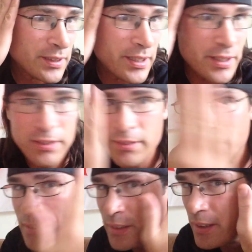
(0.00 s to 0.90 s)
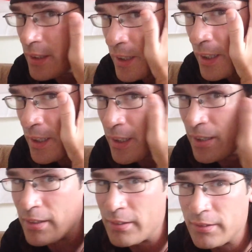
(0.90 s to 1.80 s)
Here and
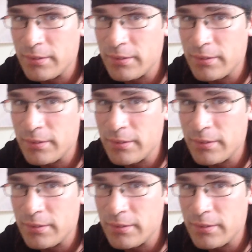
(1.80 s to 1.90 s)
here.